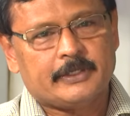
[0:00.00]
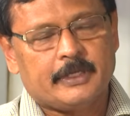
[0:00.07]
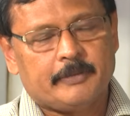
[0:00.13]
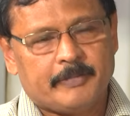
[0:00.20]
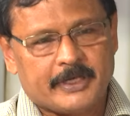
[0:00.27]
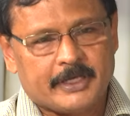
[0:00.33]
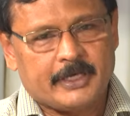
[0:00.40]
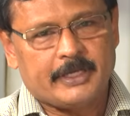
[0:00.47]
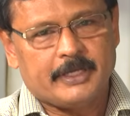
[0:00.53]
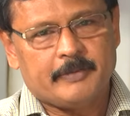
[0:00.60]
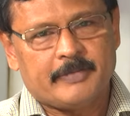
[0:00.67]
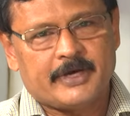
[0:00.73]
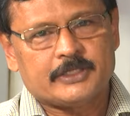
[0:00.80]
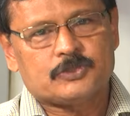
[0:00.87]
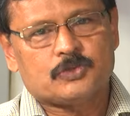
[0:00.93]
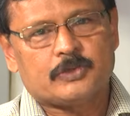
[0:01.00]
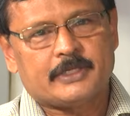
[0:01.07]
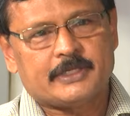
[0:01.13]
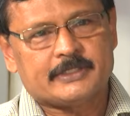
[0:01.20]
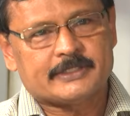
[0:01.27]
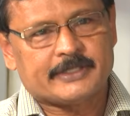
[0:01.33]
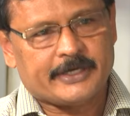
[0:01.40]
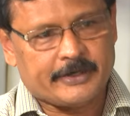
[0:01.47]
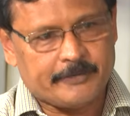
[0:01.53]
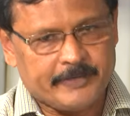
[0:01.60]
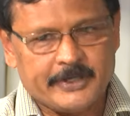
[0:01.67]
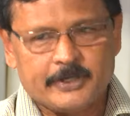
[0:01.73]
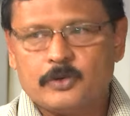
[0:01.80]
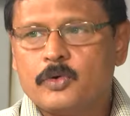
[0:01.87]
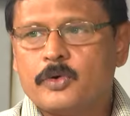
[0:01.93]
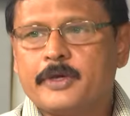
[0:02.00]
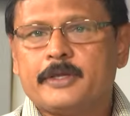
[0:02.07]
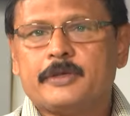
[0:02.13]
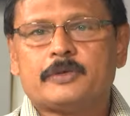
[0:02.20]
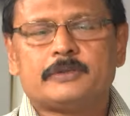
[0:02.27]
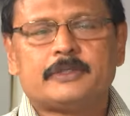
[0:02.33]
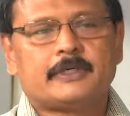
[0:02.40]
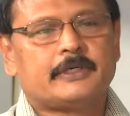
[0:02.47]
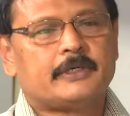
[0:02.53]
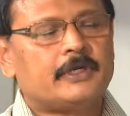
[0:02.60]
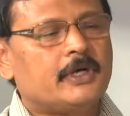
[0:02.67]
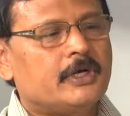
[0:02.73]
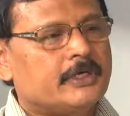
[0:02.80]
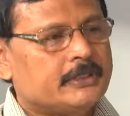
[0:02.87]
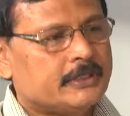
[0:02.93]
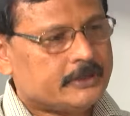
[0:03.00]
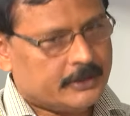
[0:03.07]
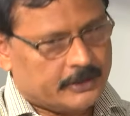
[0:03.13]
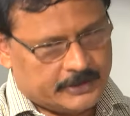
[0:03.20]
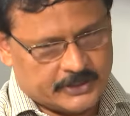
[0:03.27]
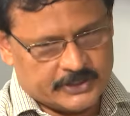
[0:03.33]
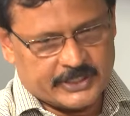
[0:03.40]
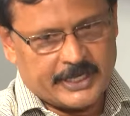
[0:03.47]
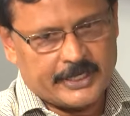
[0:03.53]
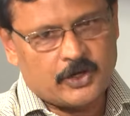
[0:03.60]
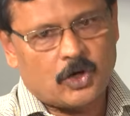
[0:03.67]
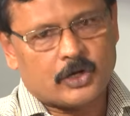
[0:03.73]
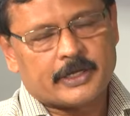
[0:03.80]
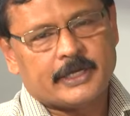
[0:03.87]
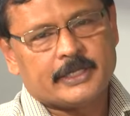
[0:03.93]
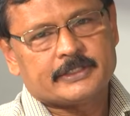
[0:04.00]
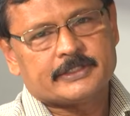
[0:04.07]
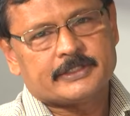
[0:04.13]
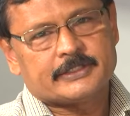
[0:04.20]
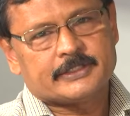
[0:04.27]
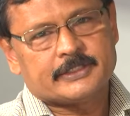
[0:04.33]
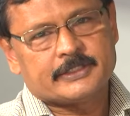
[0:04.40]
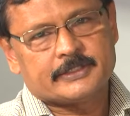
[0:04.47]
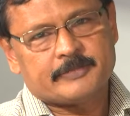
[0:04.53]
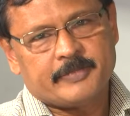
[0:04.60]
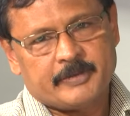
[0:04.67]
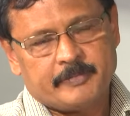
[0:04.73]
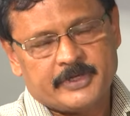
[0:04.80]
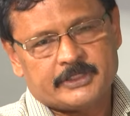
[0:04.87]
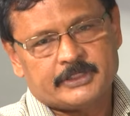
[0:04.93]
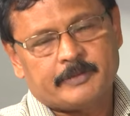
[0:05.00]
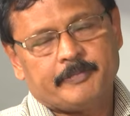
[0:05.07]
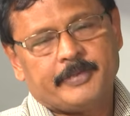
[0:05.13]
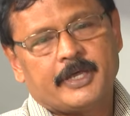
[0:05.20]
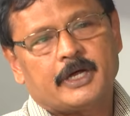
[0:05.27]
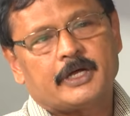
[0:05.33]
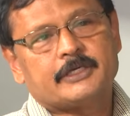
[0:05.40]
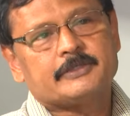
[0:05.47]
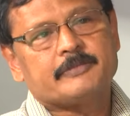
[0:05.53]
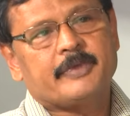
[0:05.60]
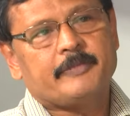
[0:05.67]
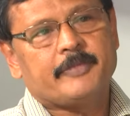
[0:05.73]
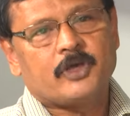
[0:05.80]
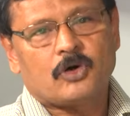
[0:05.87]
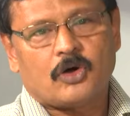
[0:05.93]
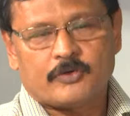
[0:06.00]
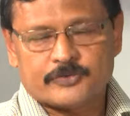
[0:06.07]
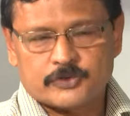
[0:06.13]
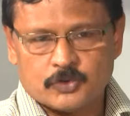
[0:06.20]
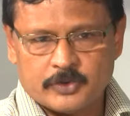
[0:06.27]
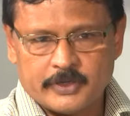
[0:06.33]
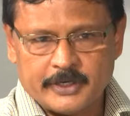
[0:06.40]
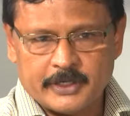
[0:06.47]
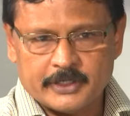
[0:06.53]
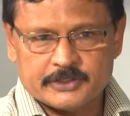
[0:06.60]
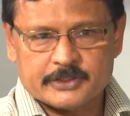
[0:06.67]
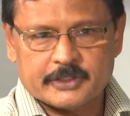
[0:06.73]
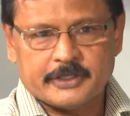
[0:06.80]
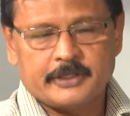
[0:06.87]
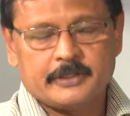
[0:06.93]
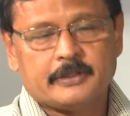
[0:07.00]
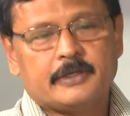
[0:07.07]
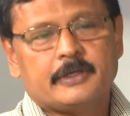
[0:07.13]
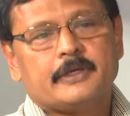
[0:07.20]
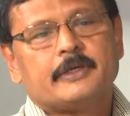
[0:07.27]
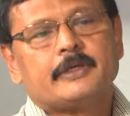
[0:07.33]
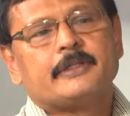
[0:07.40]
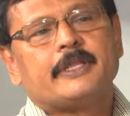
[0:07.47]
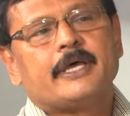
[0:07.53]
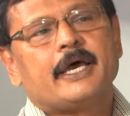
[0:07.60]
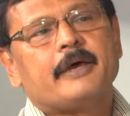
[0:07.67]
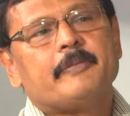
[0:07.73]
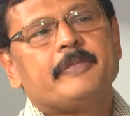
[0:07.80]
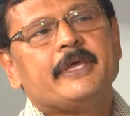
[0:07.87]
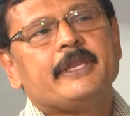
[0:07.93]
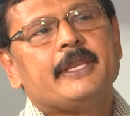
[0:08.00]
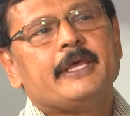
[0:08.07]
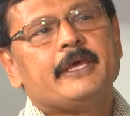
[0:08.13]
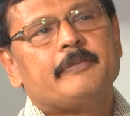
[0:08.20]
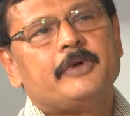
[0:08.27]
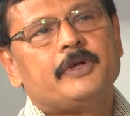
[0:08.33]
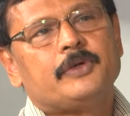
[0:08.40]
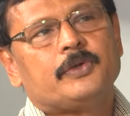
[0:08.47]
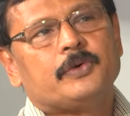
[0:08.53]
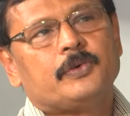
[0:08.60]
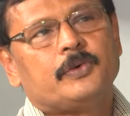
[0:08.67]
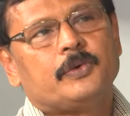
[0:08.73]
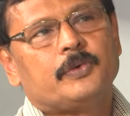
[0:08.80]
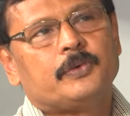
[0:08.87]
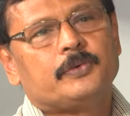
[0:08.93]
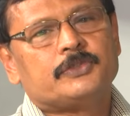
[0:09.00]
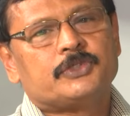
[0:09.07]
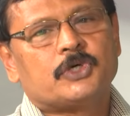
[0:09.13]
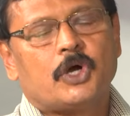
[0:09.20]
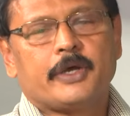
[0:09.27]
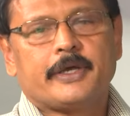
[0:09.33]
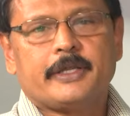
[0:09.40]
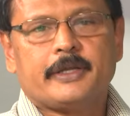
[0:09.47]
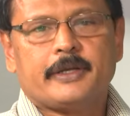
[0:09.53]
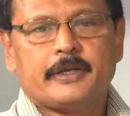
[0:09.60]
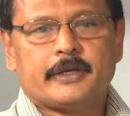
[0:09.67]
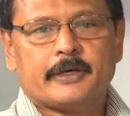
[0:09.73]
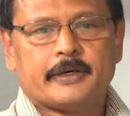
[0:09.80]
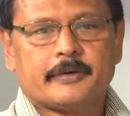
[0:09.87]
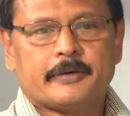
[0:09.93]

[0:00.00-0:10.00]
Typically my students have been going to the design organizations, maybe shipyards, maybe offshore industry. They have been able to join